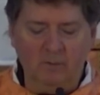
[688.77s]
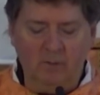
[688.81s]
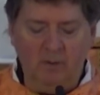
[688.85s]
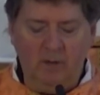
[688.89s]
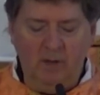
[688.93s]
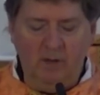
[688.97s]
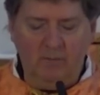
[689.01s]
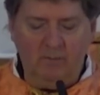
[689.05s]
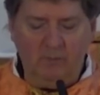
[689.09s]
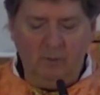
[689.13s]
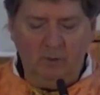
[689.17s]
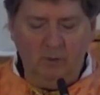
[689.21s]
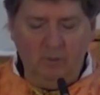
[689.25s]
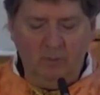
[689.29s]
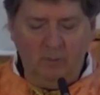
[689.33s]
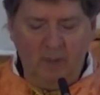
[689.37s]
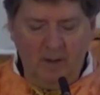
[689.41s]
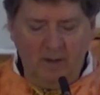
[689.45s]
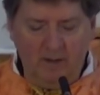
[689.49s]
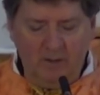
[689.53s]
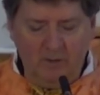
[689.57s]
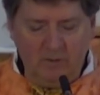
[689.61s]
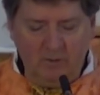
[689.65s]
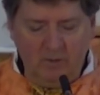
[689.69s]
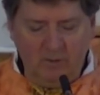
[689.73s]
We have two
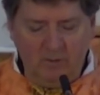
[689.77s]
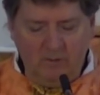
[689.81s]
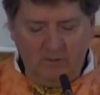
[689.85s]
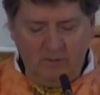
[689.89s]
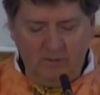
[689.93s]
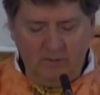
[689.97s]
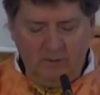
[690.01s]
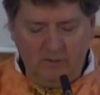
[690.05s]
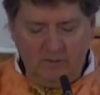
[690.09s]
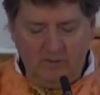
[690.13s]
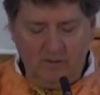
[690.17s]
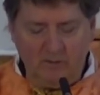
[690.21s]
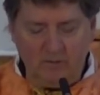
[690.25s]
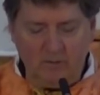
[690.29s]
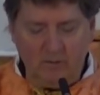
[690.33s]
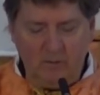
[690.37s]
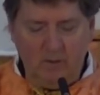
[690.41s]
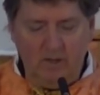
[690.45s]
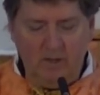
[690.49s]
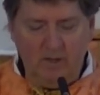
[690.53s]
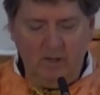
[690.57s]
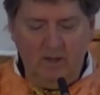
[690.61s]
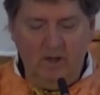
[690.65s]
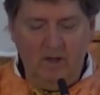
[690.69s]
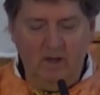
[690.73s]
penance services this
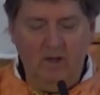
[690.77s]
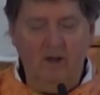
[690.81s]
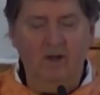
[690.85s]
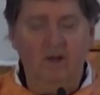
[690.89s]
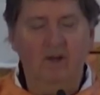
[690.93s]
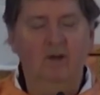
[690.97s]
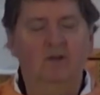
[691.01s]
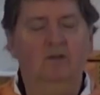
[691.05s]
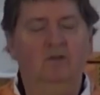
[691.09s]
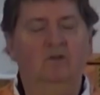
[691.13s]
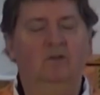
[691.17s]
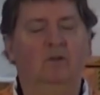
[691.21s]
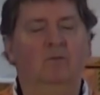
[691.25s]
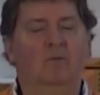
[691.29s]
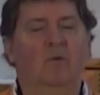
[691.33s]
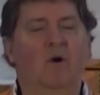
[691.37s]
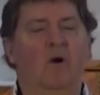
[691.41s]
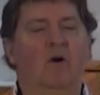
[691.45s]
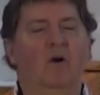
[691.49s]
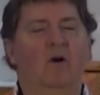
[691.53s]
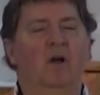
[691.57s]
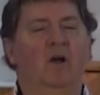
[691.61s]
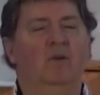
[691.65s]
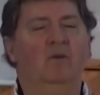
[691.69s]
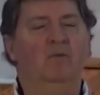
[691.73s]
week
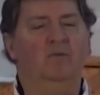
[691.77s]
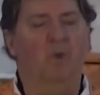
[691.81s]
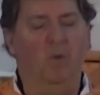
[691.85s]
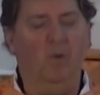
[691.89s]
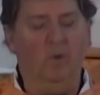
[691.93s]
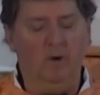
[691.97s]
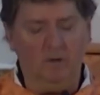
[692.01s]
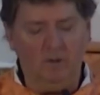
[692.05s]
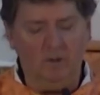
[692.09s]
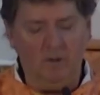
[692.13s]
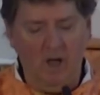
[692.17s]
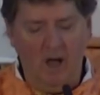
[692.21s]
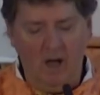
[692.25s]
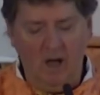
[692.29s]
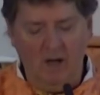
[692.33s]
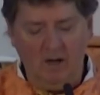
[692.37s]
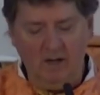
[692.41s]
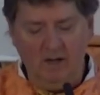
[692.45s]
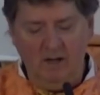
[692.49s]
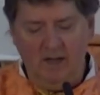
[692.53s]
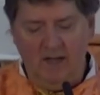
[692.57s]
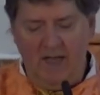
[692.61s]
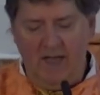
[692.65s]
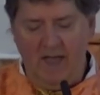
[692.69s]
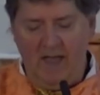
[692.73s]
tomorrow at 4
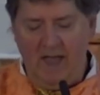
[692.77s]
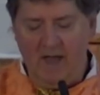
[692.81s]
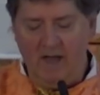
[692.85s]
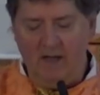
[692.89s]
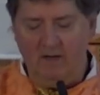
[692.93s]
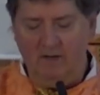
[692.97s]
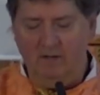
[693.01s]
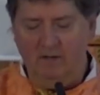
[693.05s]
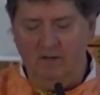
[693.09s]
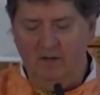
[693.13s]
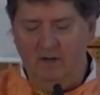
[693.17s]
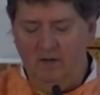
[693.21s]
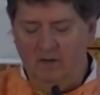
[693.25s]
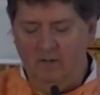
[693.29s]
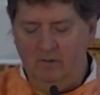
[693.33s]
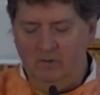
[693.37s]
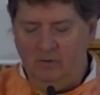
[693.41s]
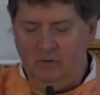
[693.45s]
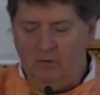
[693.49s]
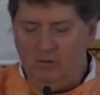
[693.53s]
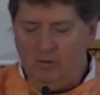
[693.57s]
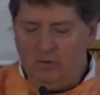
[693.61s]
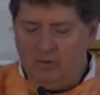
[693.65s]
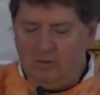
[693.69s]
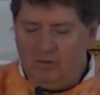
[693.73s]
o'clock and
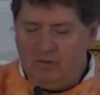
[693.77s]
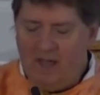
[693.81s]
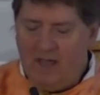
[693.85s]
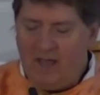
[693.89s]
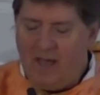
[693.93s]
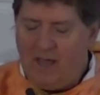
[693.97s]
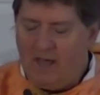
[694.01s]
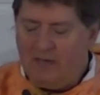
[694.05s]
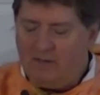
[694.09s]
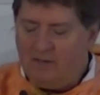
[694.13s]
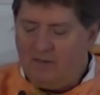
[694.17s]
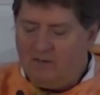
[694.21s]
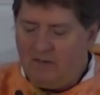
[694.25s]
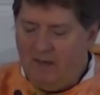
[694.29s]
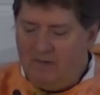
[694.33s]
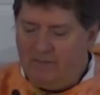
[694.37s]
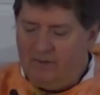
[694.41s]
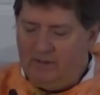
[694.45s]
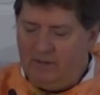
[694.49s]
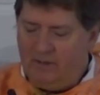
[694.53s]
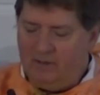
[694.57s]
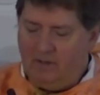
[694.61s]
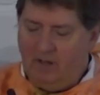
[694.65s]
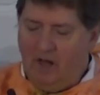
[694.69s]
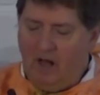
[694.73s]
Tuesday at
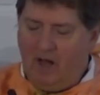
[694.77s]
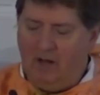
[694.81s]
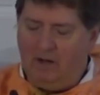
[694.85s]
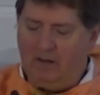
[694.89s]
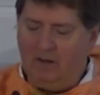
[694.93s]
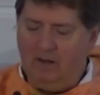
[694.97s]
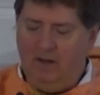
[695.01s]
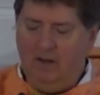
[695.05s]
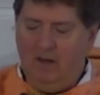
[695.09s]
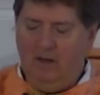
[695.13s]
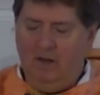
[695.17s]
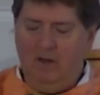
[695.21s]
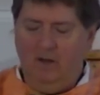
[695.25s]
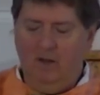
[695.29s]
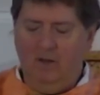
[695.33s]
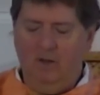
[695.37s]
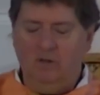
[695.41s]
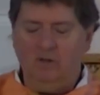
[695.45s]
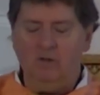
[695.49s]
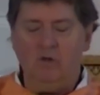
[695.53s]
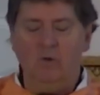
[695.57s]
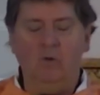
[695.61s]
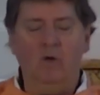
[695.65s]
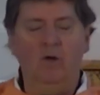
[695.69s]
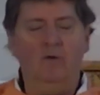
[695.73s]
7 o'clock.
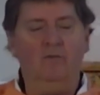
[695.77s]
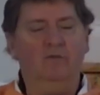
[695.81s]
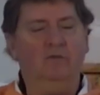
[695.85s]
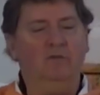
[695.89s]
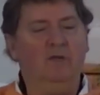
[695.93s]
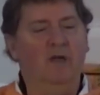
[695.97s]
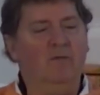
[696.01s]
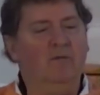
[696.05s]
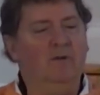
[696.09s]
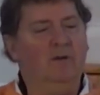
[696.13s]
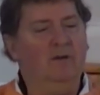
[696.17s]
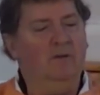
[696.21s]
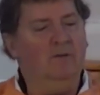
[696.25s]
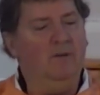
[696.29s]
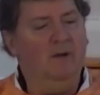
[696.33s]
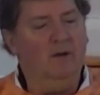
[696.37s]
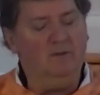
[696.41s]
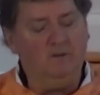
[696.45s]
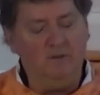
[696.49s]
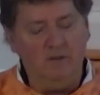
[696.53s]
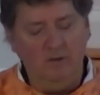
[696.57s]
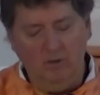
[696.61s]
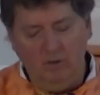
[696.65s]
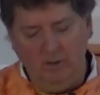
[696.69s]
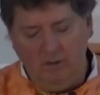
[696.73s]
So we'll have seven of
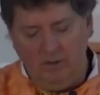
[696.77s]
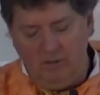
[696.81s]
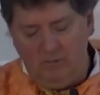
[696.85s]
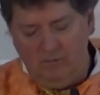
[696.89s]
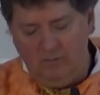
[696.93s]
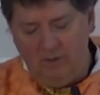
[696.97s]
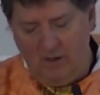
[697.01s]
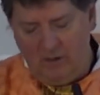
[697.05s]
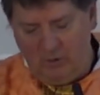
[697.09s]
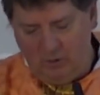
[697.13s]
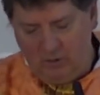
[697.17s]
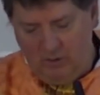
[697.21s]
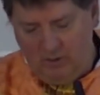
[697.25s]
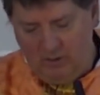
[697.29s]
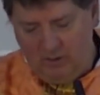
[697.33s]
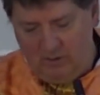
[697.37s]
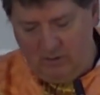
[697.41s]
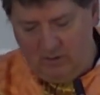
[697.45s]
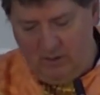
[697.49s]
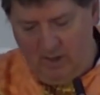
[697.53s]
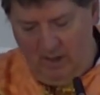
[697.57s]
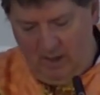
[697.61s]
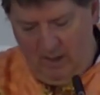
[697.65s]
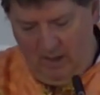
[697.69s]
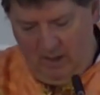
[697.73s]
us hear
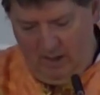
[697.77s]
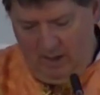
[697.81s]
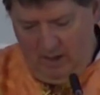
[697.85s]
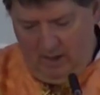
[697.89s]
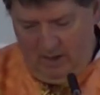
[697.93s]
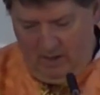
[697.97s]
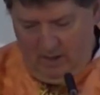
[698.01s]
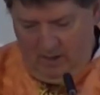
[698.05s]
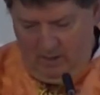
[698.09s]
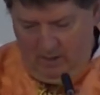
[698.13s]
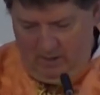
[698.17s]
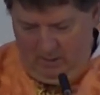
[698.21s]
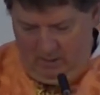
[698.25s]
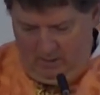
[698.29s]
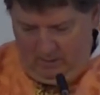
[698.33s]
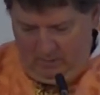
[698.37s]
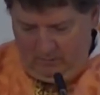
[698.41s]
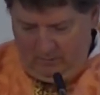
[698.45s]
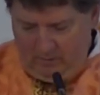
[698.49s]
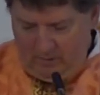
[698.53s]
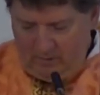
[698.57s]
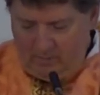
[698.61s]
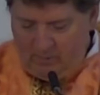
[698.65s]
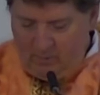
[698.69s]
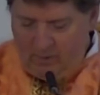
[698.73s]
confessions,
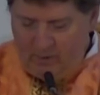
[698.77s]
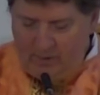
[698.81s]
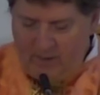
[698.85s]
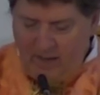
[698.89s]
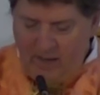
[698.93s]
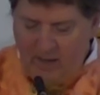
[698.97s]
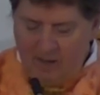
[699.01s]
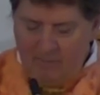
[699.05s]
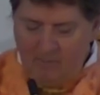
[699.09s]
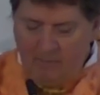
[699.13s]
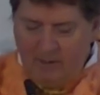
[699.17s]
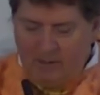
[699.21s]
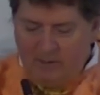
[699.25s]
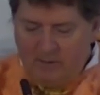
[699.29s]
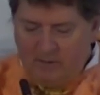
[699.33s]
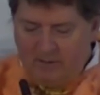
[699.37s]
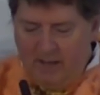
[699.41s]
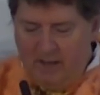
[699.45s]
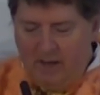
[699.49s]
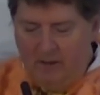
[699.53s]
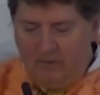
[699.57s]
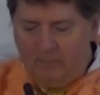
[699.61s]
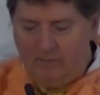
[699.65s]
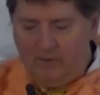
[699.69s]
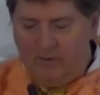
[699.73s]
Father Barquette and
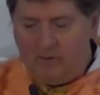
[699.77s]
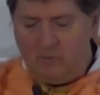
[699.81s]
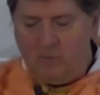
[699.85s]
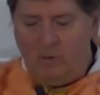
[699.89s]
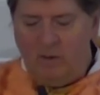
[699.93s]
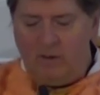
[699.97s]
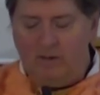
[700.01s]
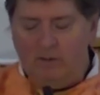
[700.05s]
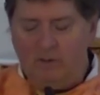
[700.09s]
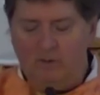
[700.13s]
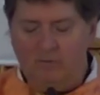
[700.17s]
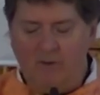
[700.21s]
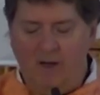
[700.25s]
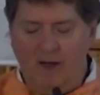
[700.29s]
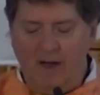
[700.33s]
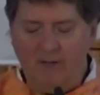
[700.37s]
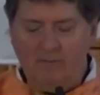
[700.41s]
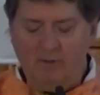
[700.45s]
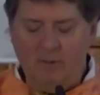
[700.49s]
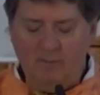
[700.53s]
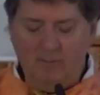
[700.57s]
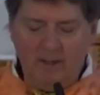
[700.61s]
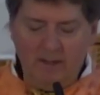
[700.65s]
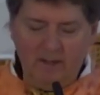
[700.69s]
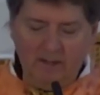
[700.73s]
myself, as well as five
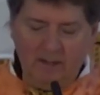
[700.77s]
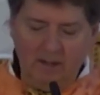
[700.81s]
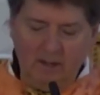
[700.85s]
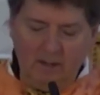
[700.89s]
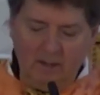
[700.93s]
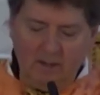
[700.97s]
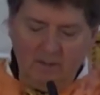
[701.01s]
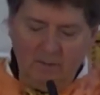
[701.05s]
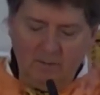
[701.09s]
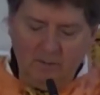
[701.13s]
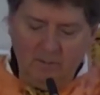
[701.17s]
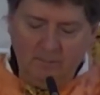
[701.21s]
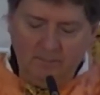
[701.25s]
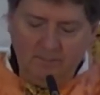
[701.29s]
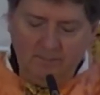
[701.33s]
Dominicans.